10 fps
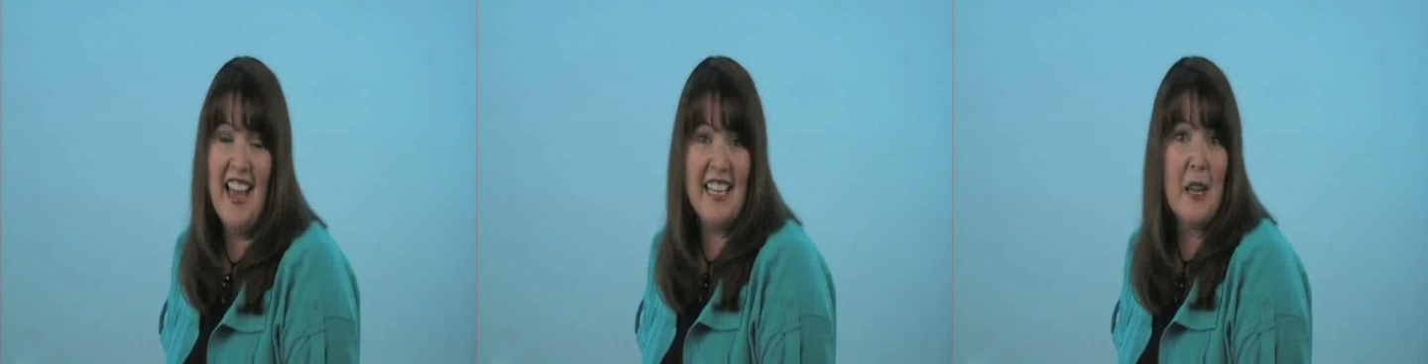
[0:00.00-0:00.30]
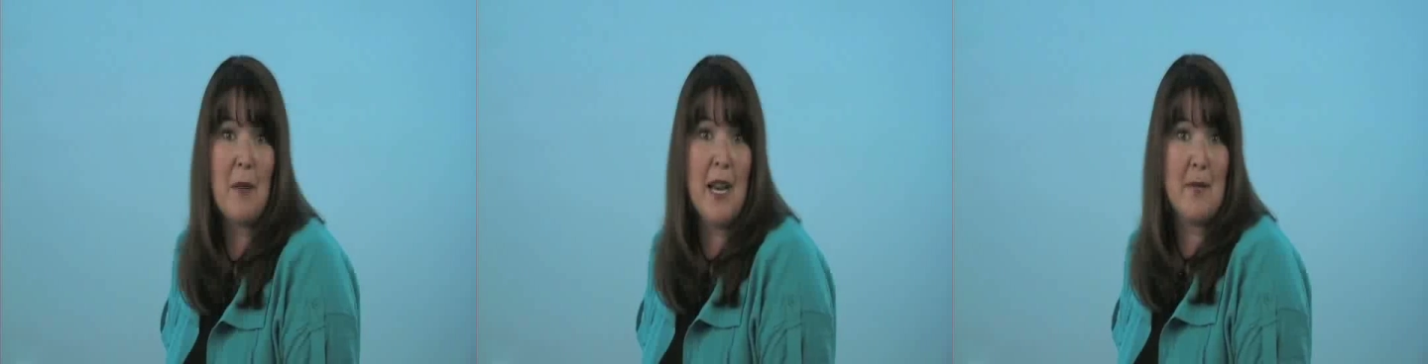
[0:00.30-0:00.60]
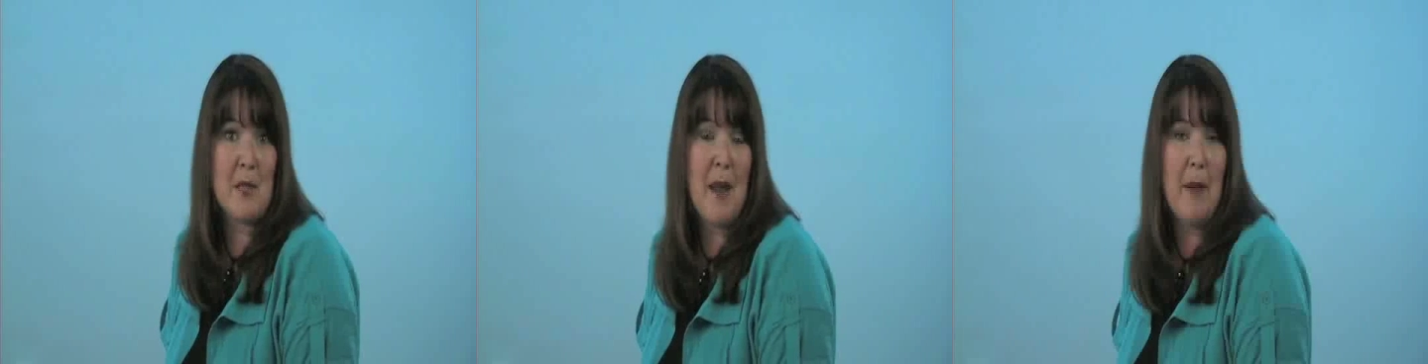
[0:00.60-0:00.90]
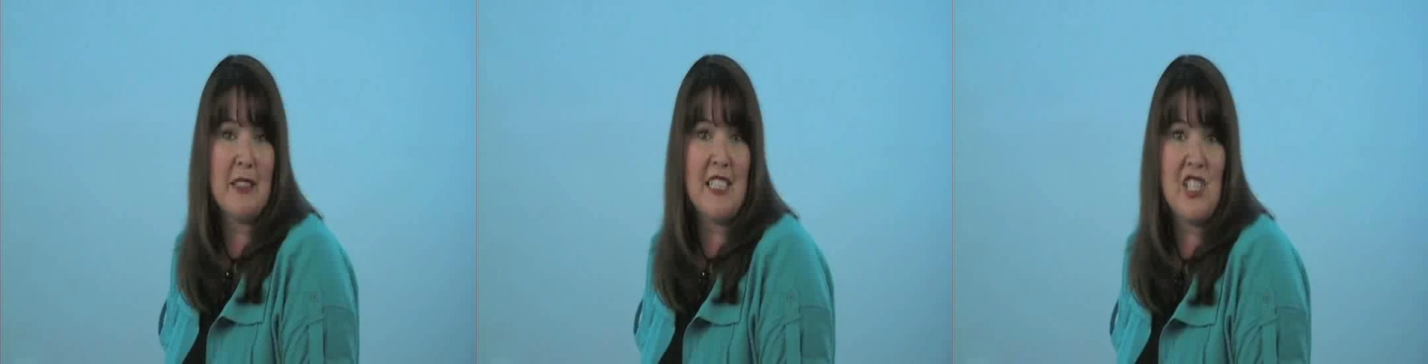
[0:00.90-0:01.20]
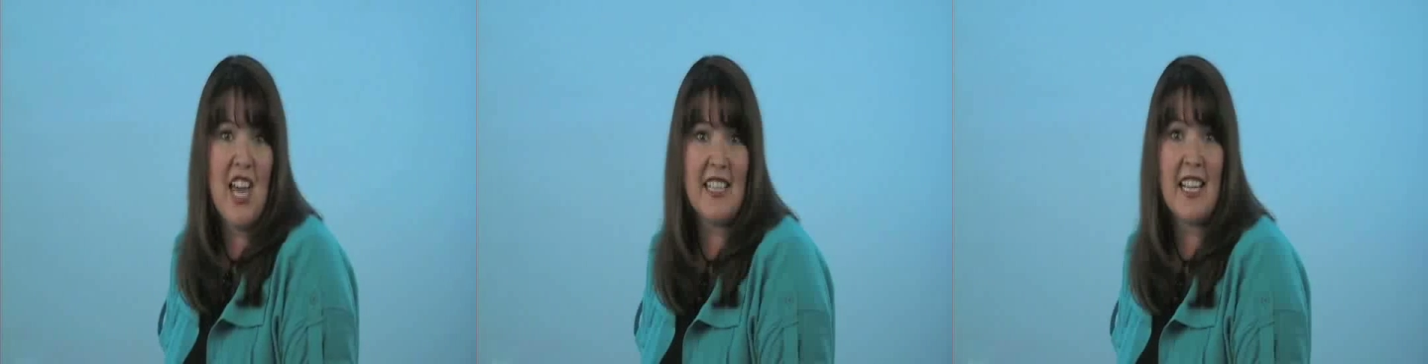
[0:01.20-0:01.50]
Again, my name is Pamela
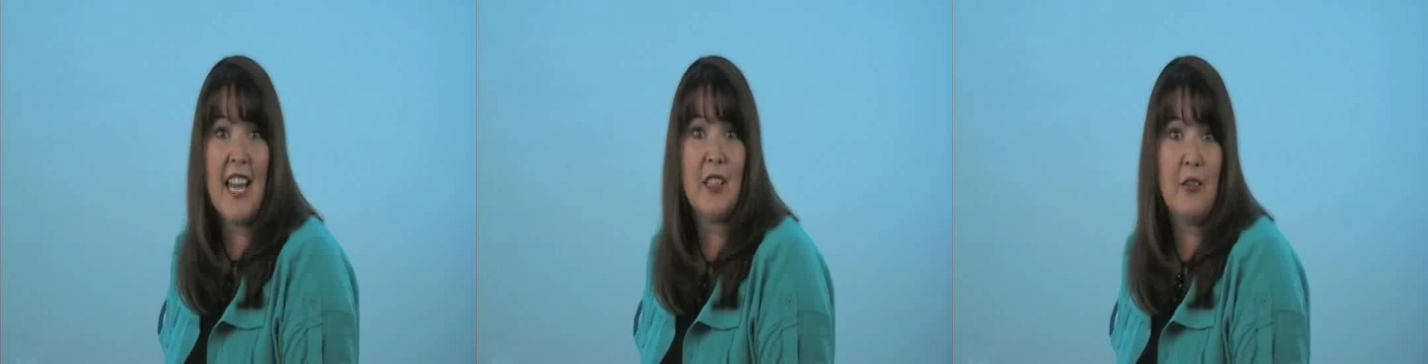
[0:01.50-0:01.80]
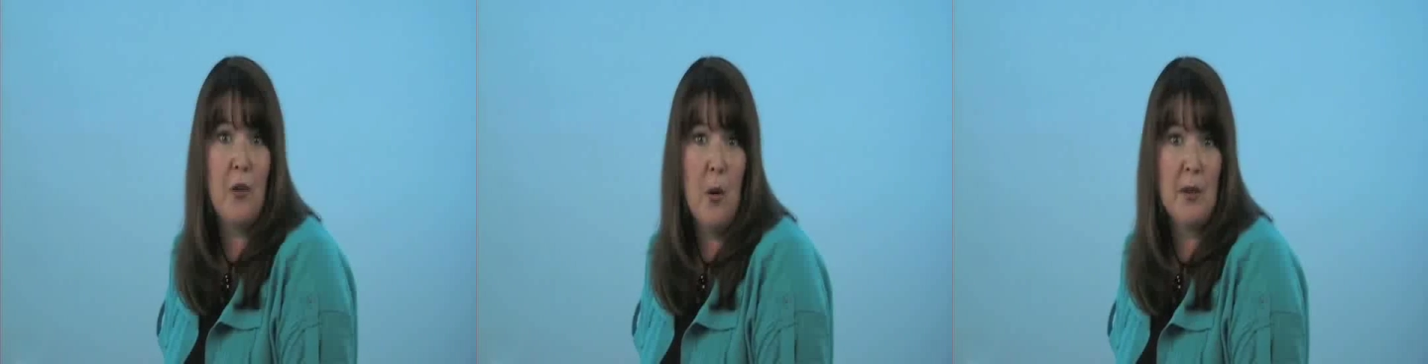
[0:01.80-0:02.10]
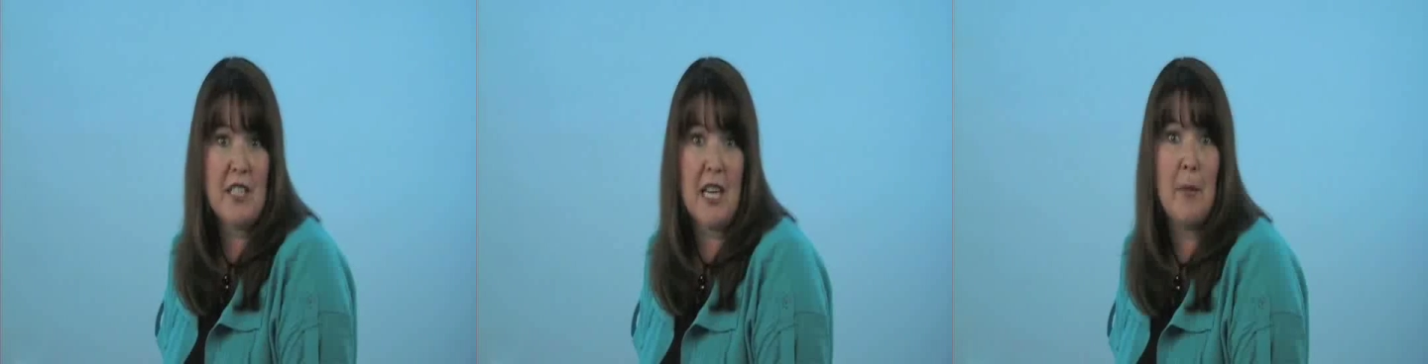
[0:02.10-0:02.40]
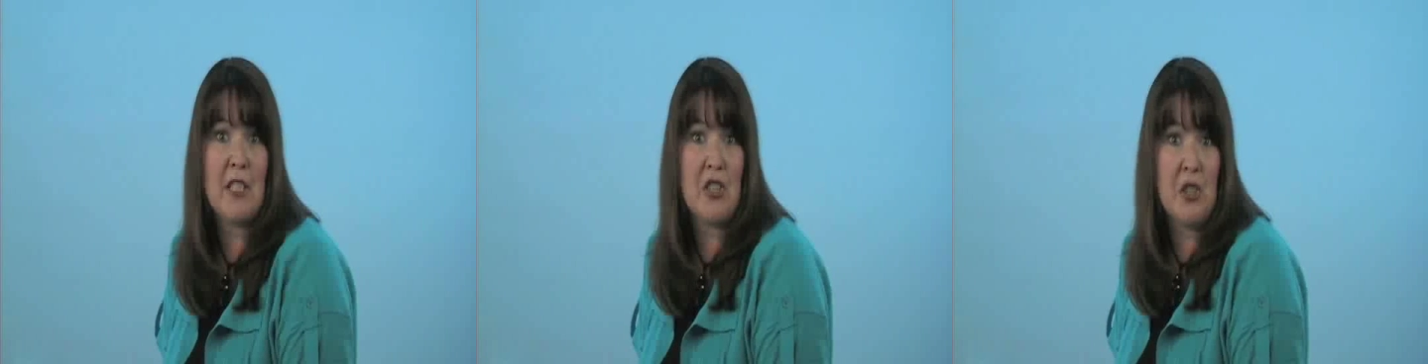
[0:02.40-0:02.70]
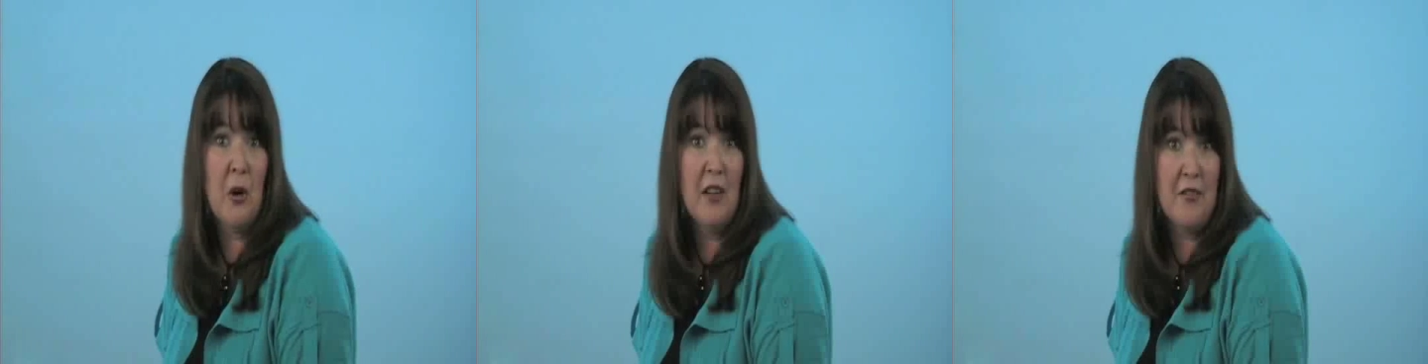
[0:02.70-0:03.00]
Jett, and I look forward to coming to
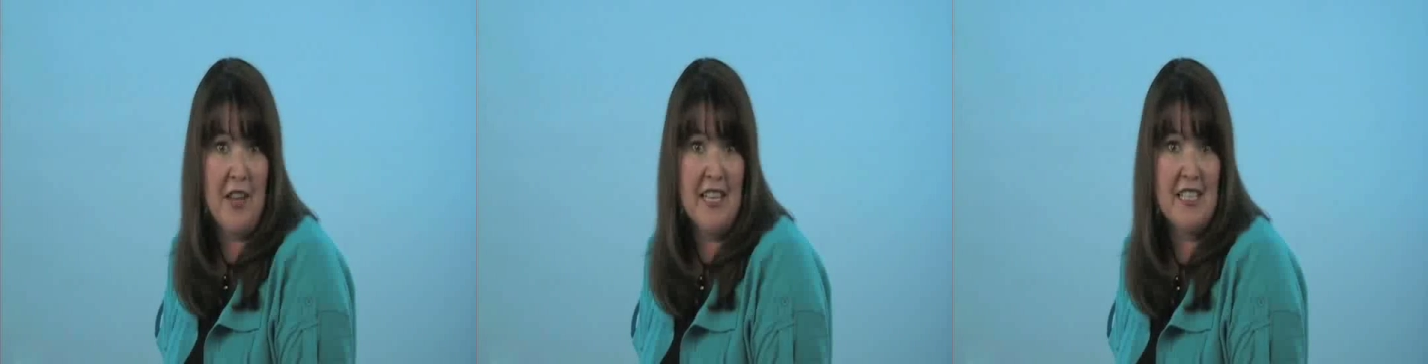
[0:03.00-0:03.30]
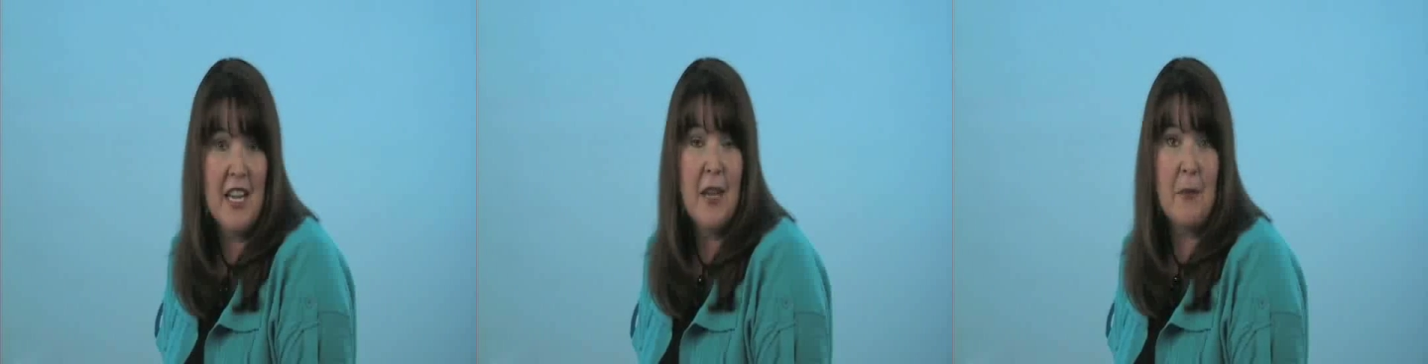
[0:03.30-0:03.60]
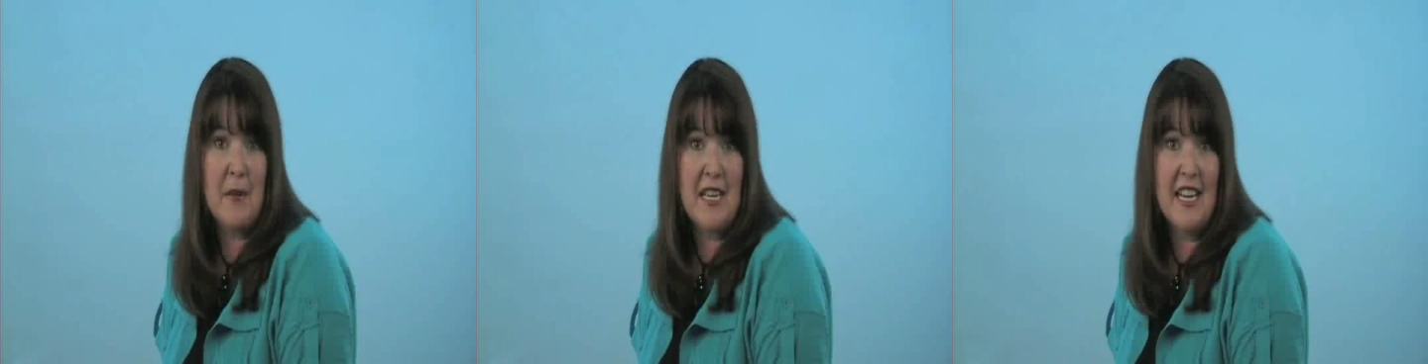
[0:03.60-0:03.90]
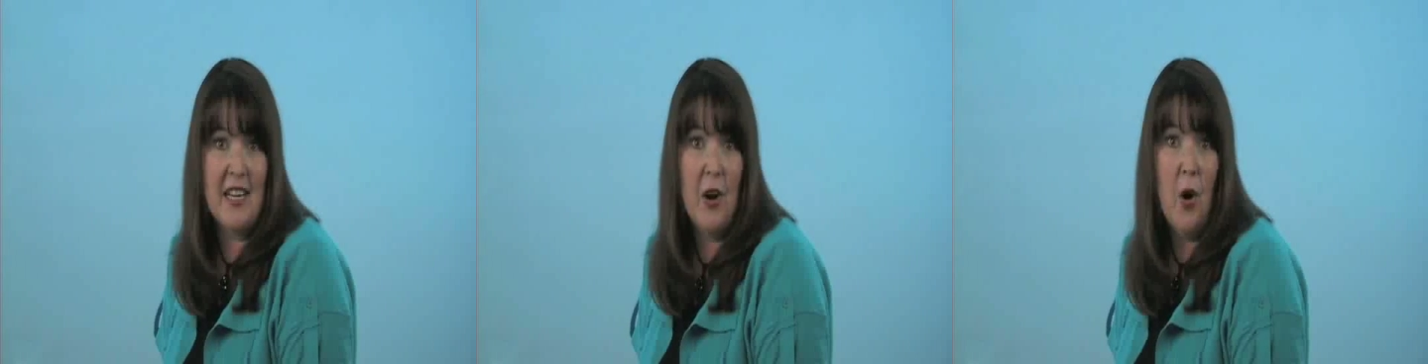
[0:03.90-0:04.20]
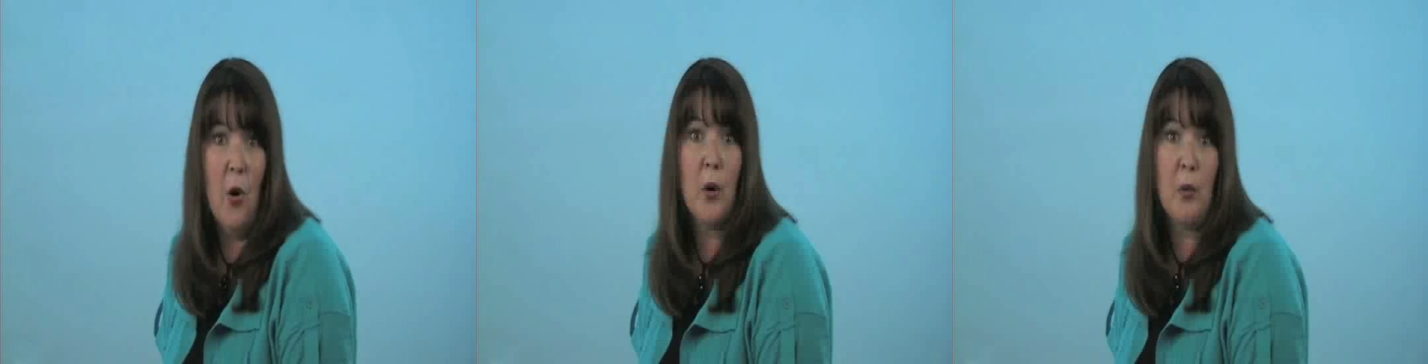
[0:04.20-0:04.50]
your event, meeting,
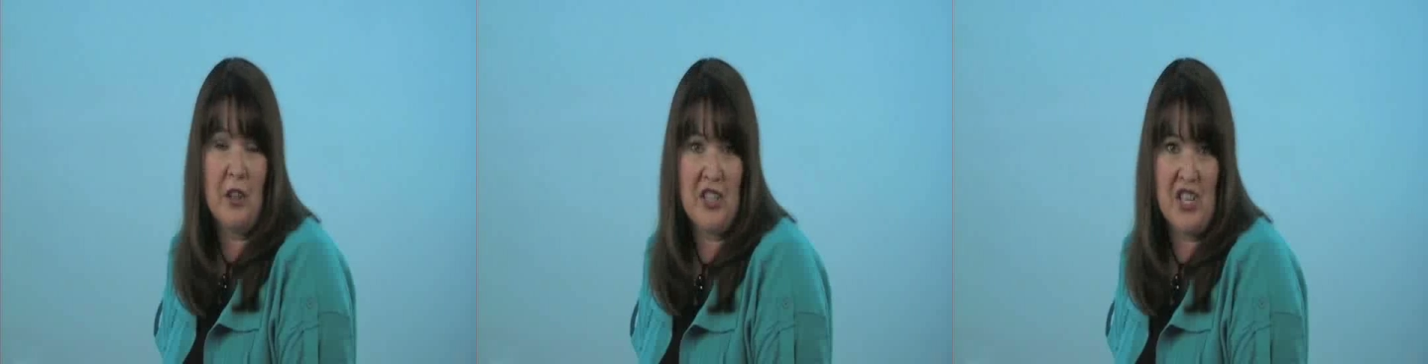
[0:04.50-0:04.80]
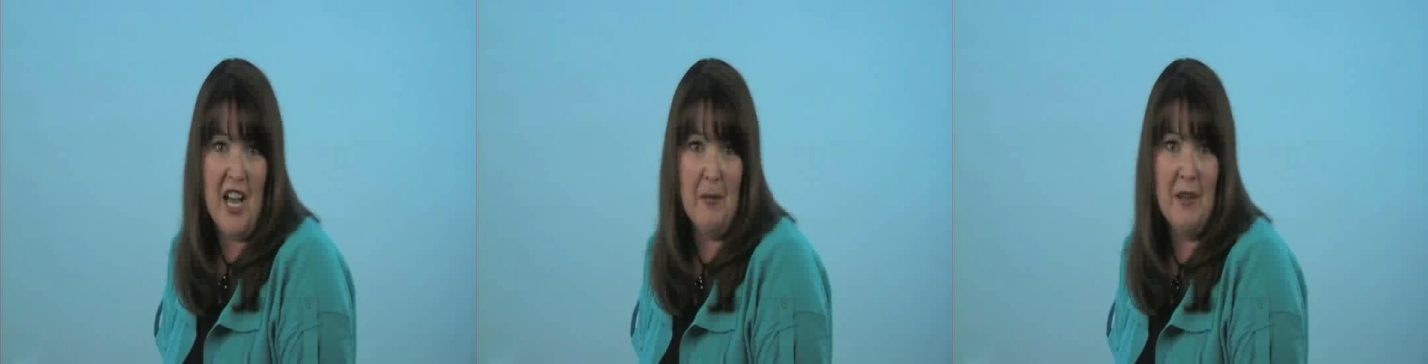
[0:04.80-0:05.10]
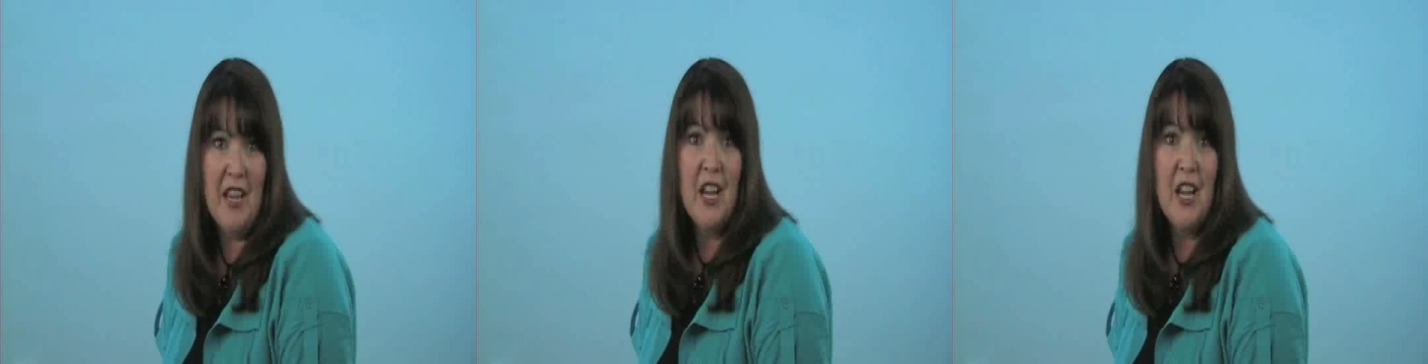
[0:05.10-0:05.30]
or workshop.